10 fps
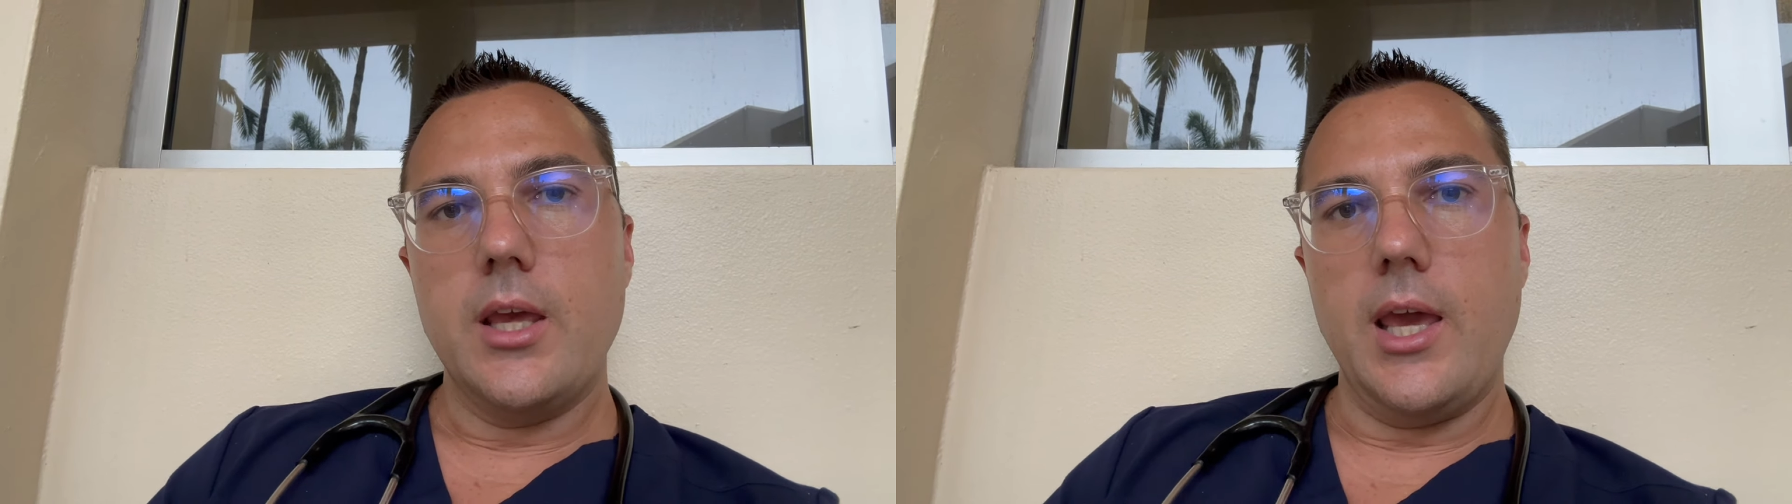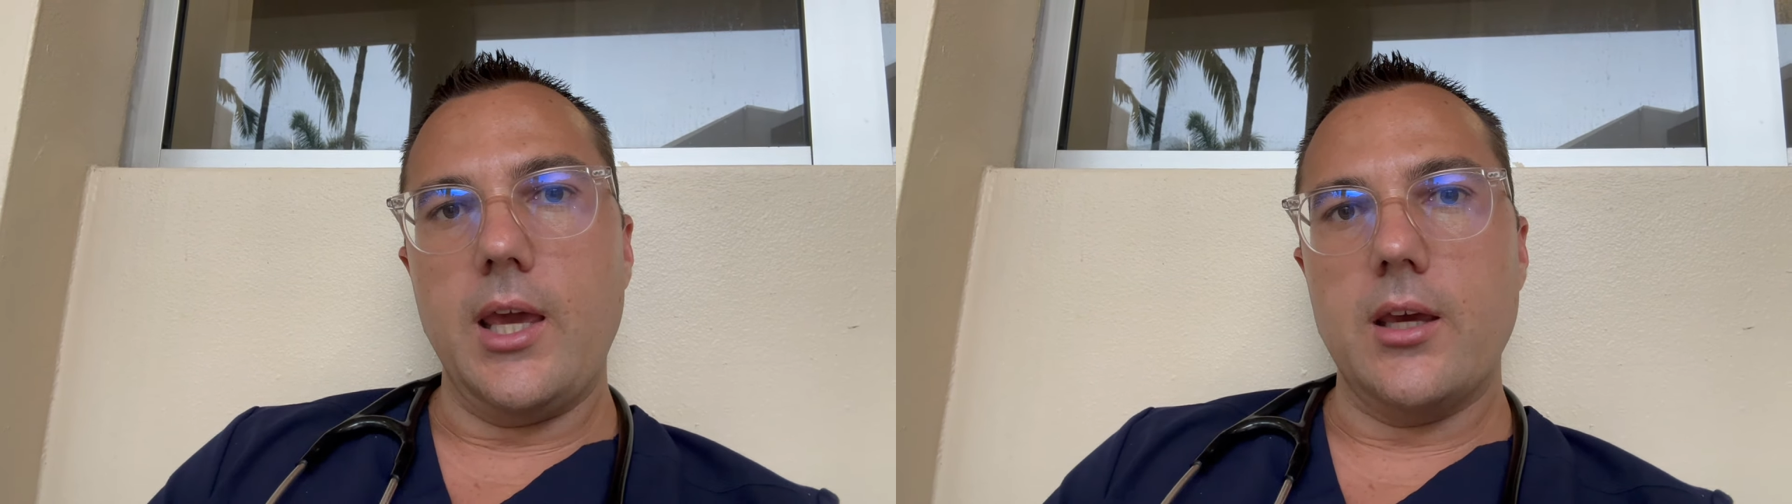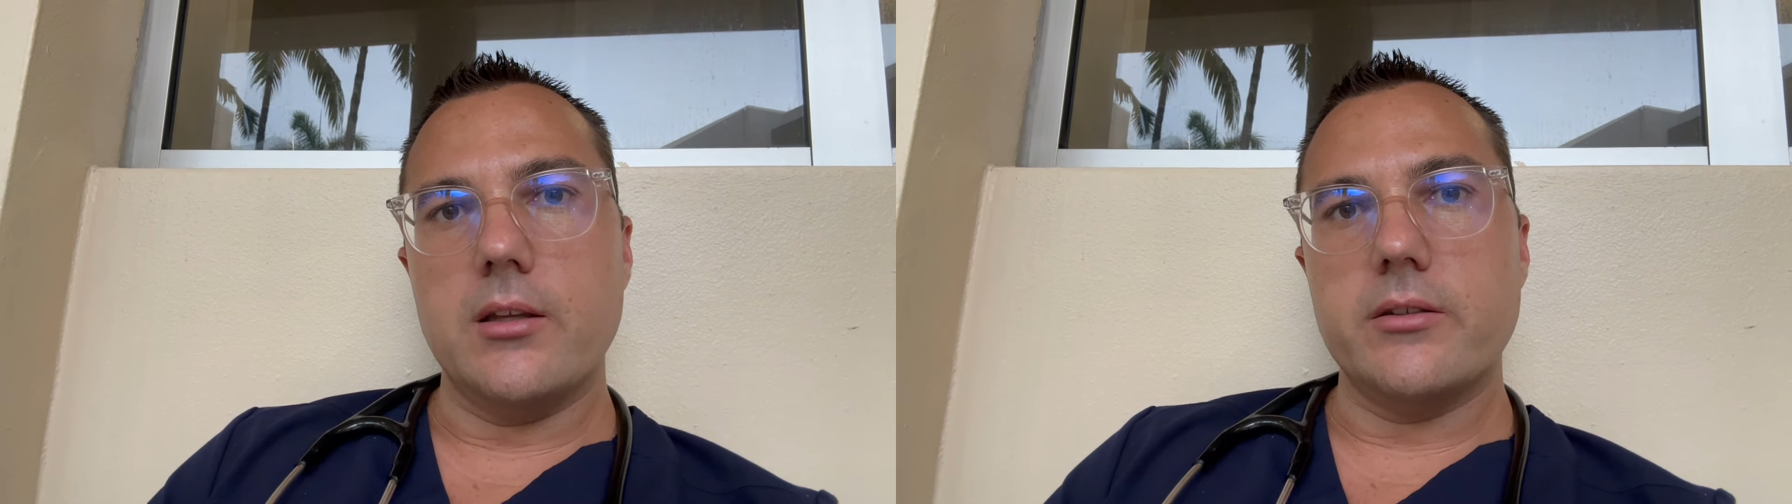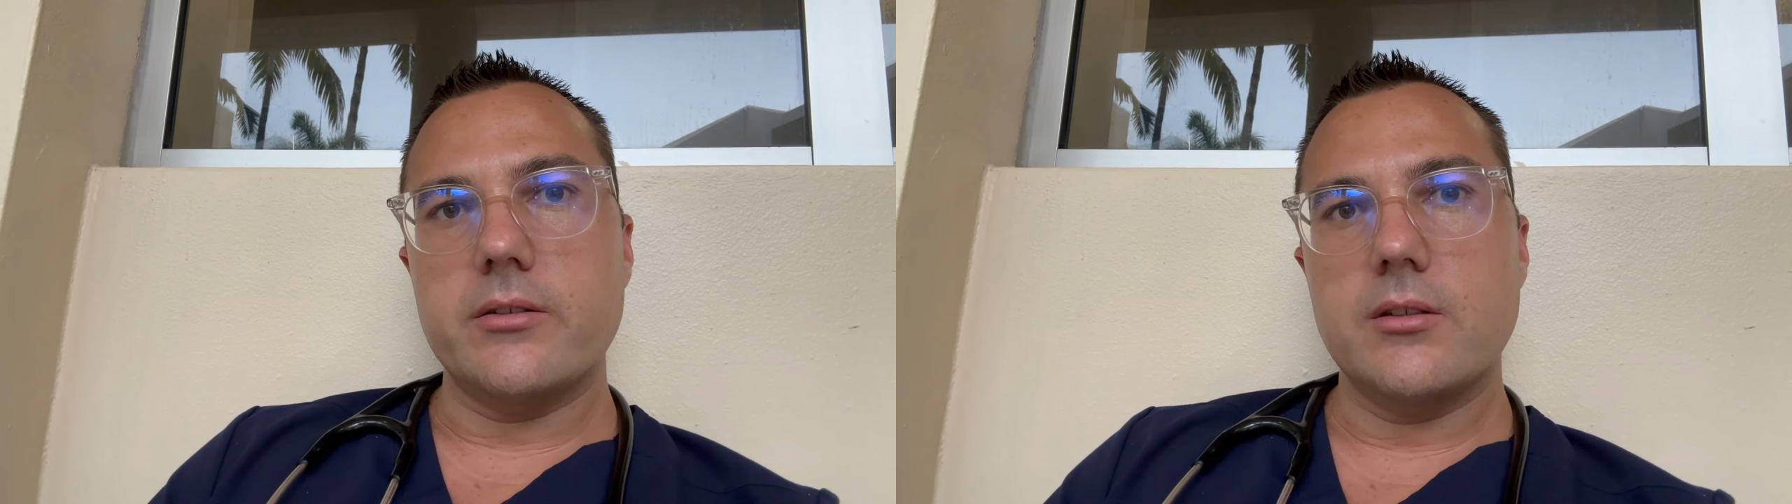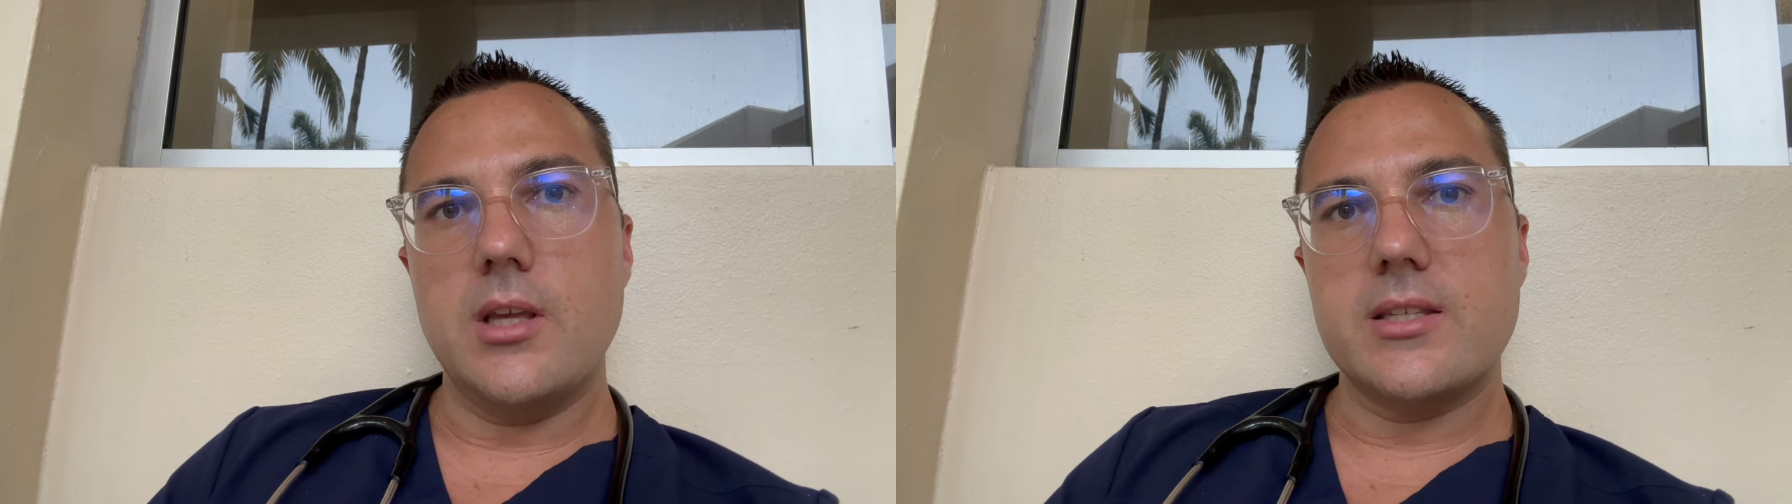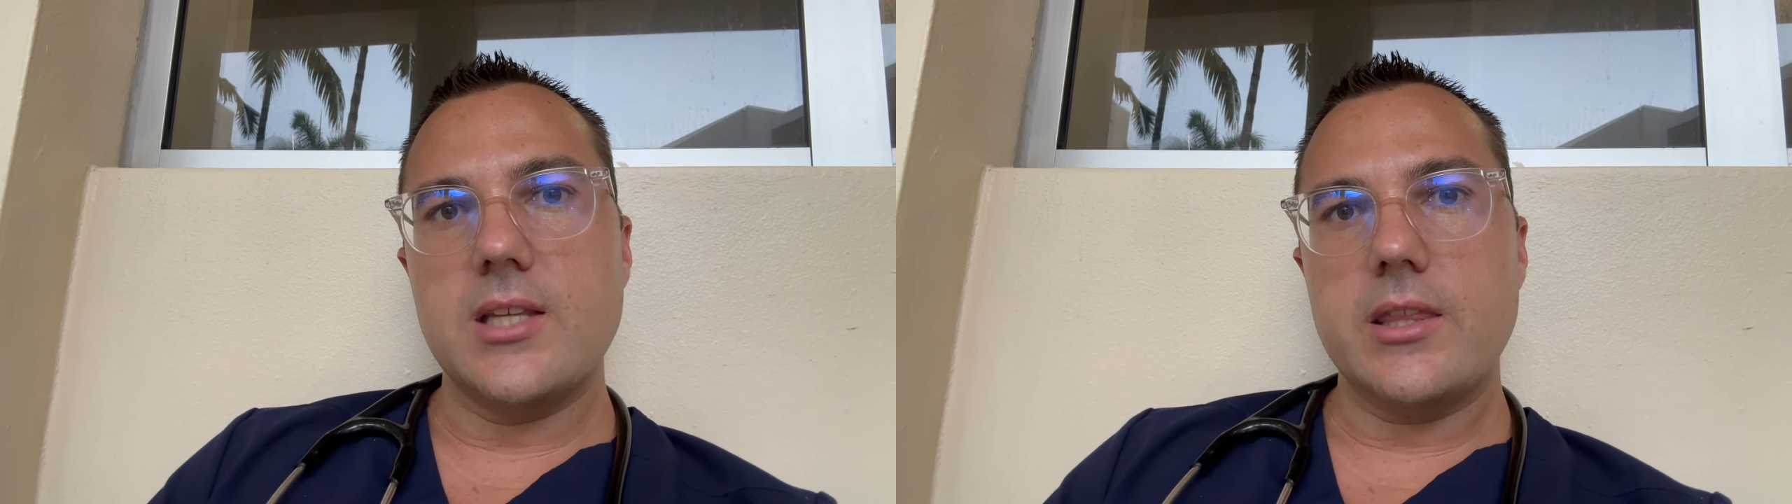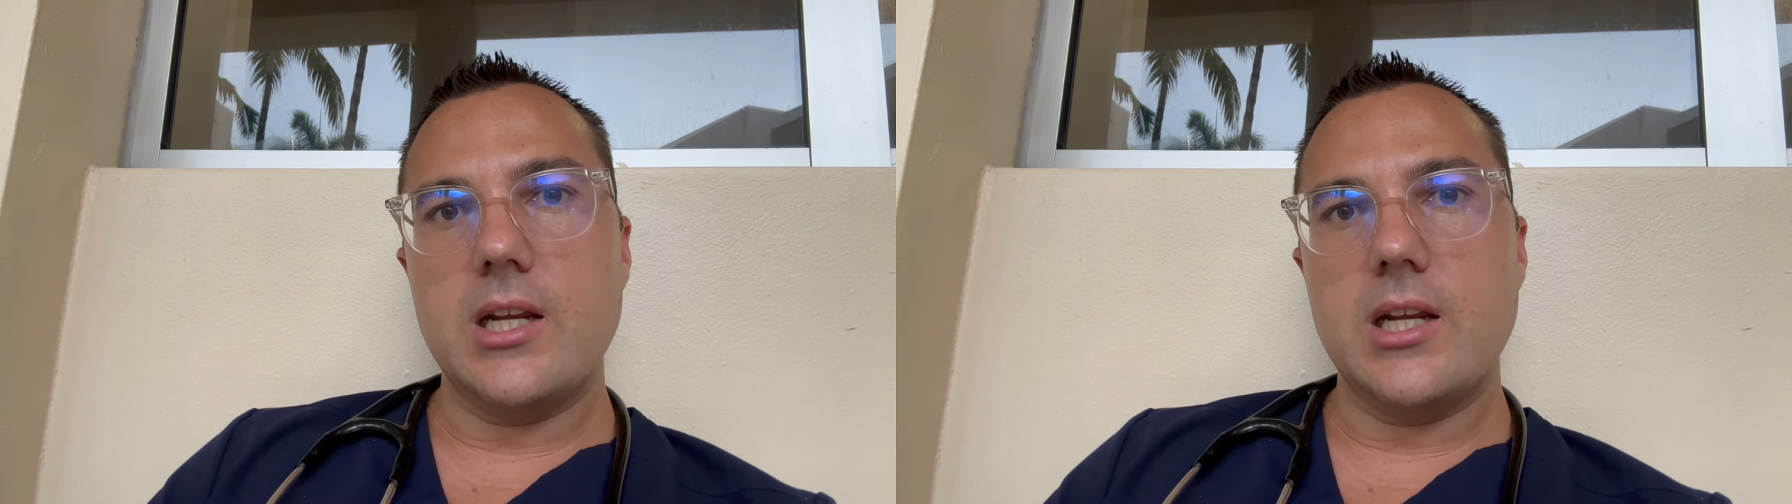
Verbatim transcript: And it's not